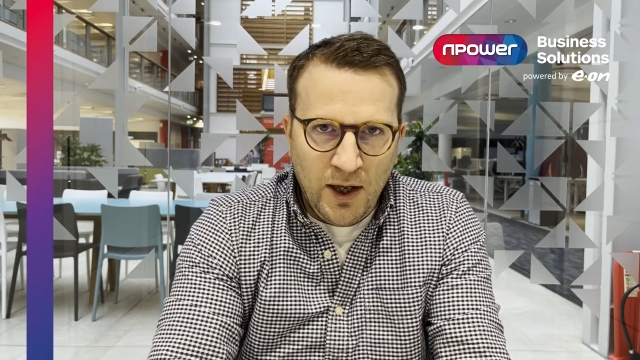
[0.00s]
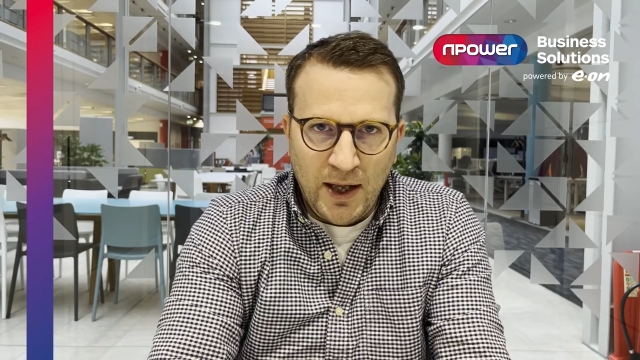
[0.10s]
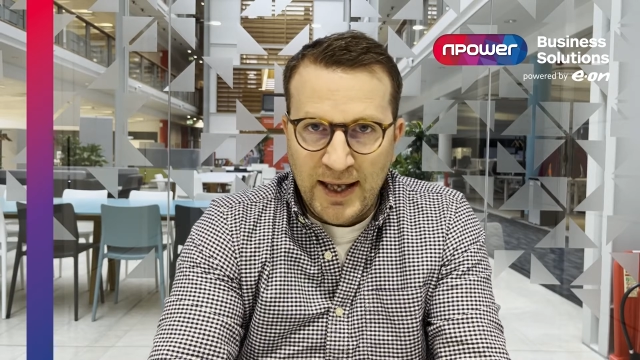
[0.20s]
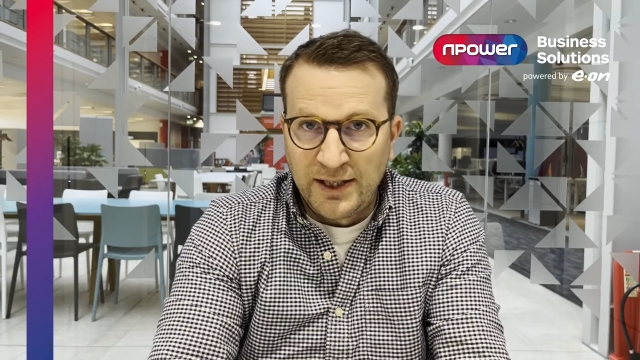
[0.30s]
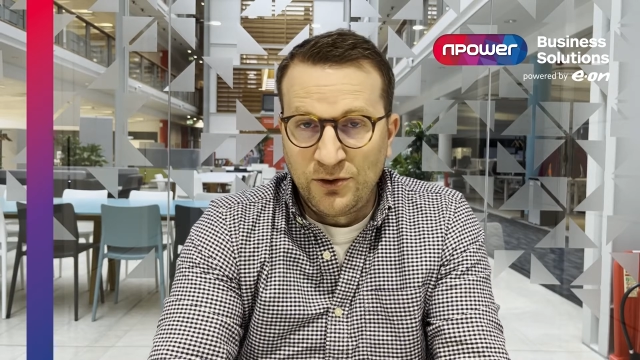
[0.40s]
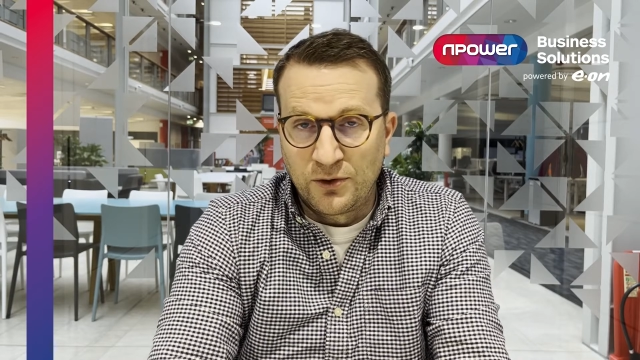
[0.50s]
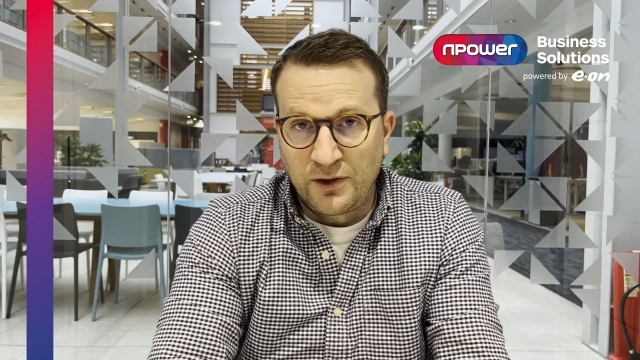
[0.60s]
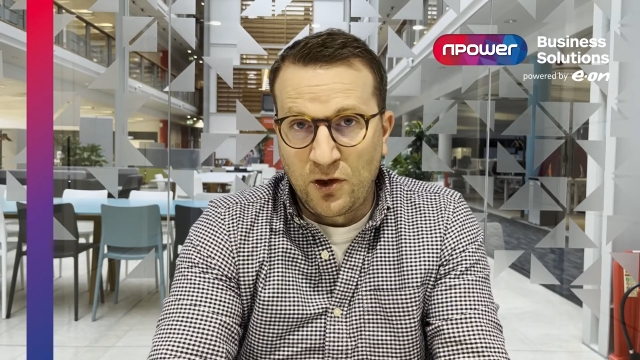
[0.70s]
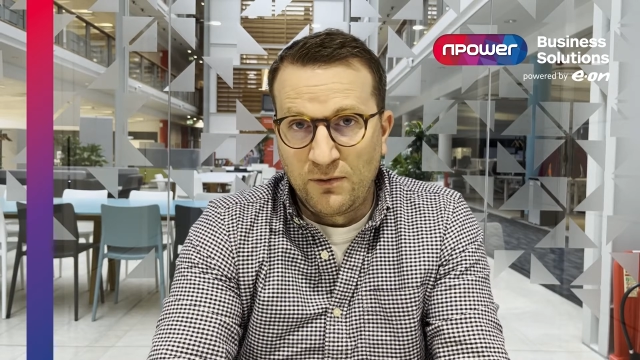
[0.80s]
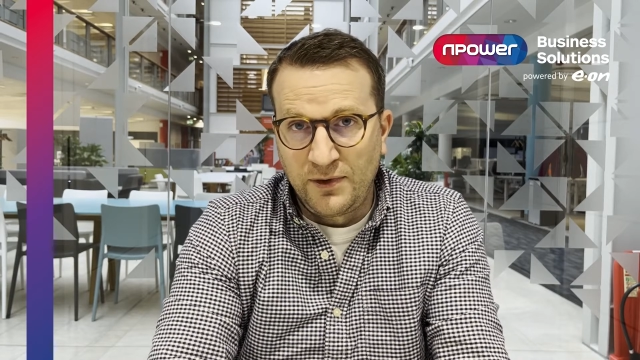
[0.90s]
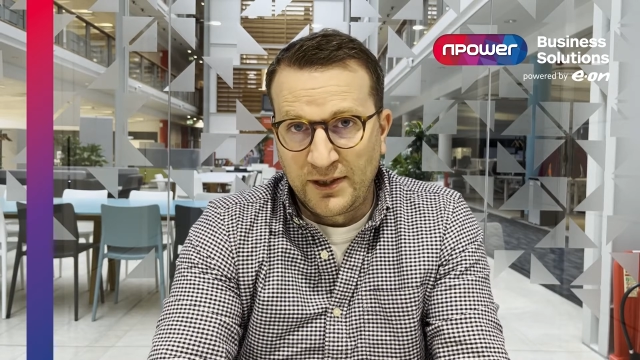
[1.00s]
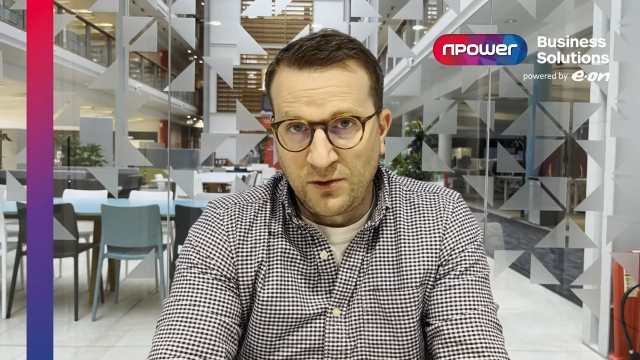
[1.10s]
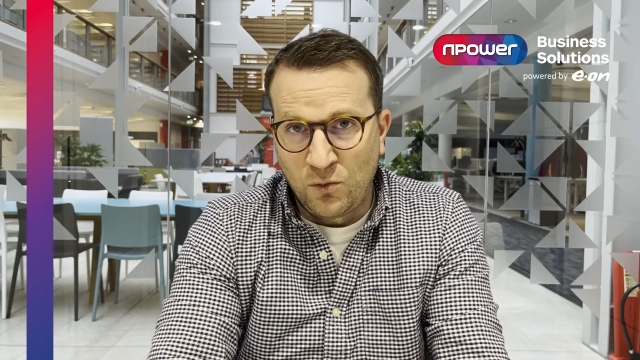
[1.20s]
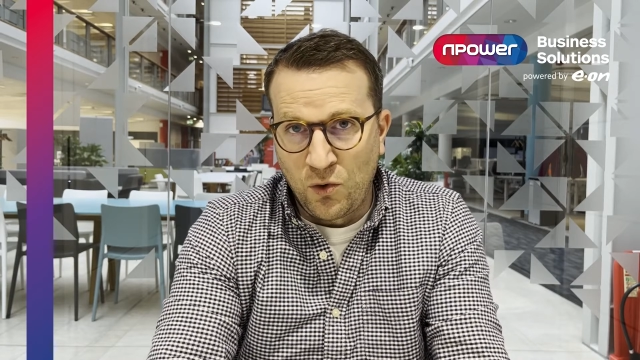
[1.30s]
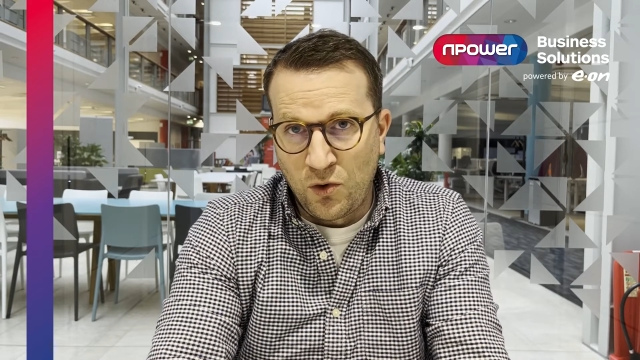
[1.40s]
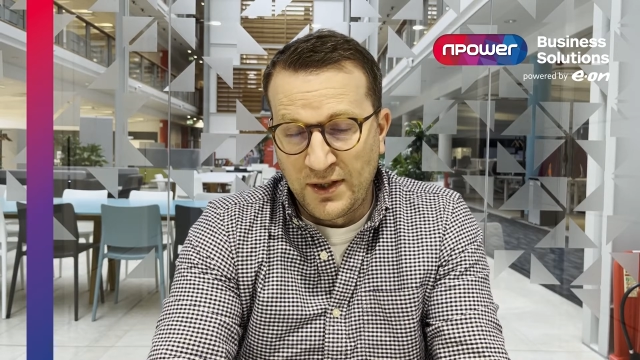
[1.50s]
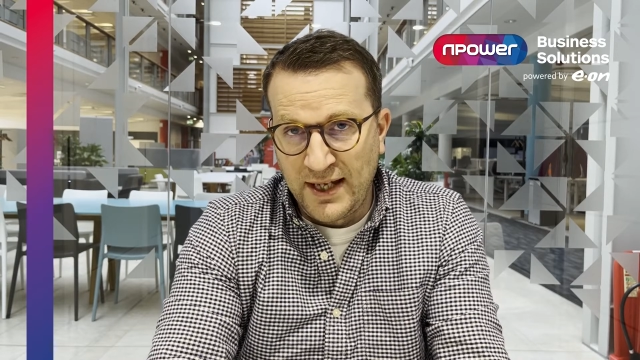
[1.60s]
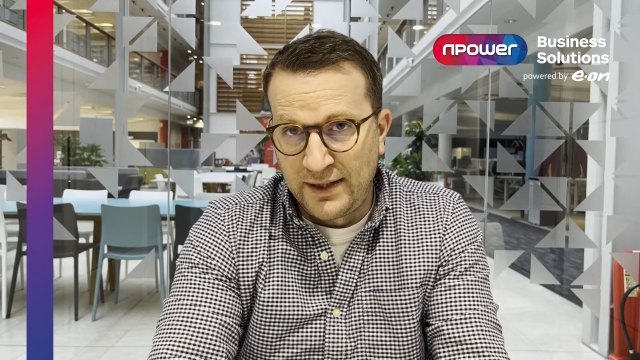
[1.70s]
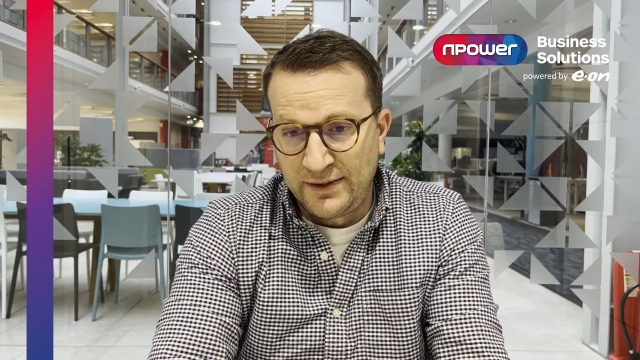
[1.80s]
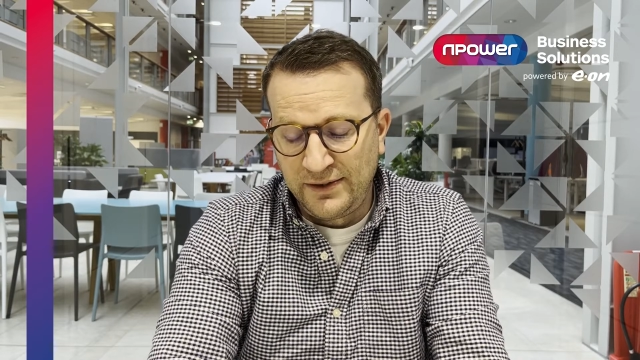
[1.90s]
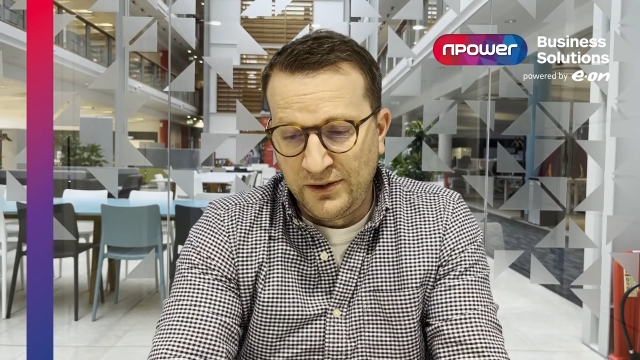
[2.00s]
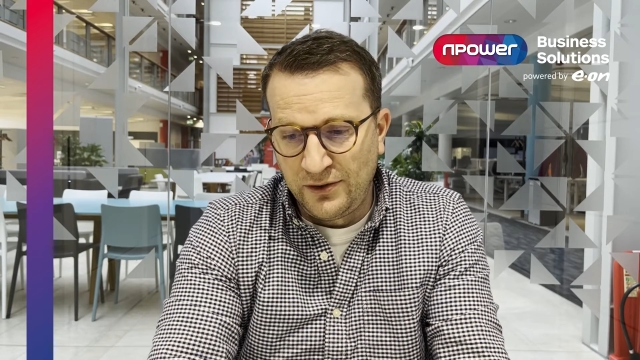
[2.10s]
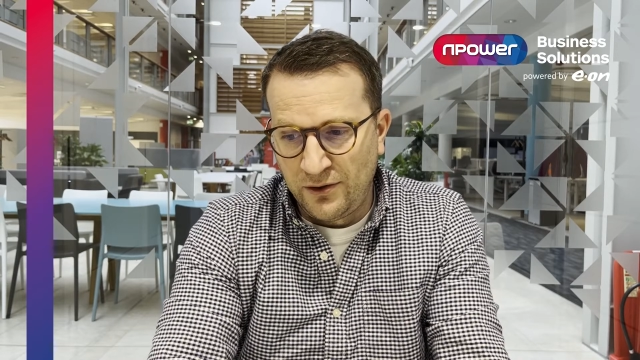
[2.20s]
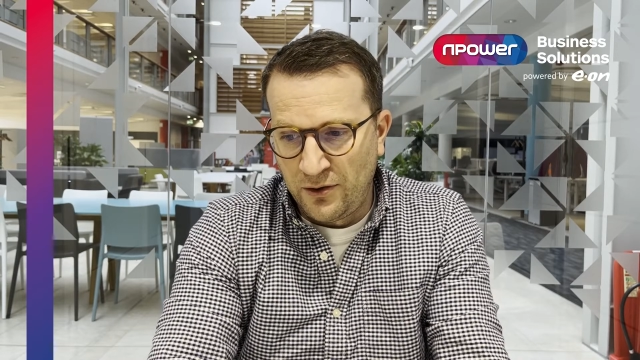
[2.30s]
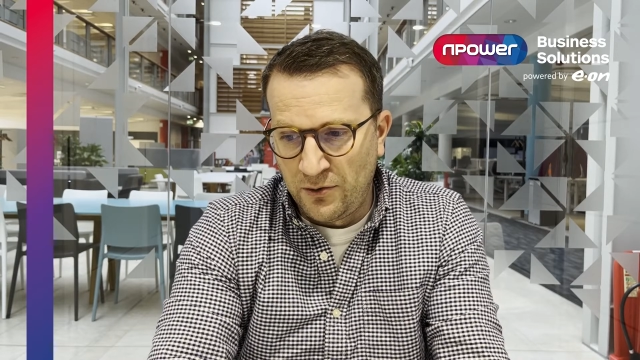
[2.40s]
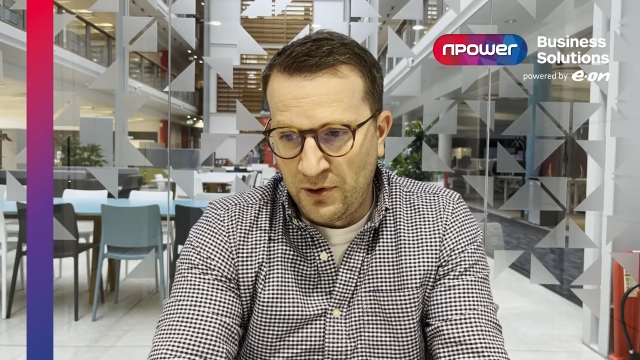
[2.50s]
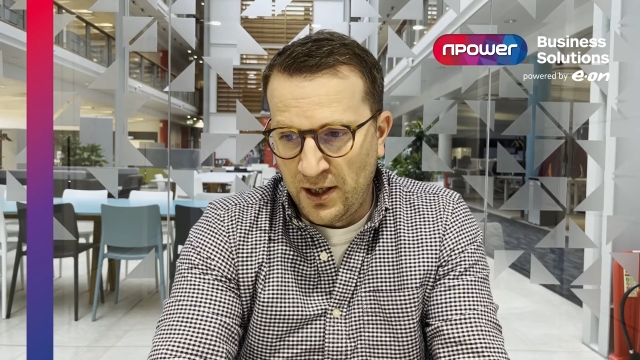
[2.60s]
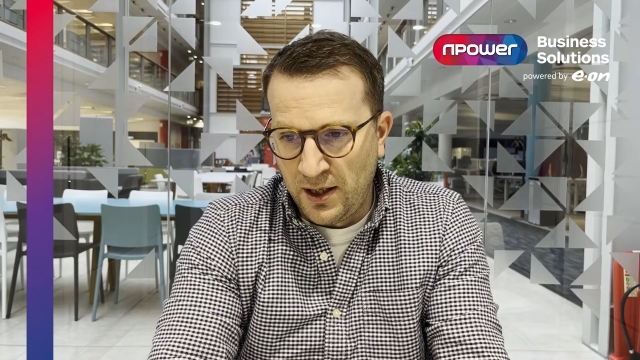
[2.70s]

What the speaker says: Any sort of conflict or war tends to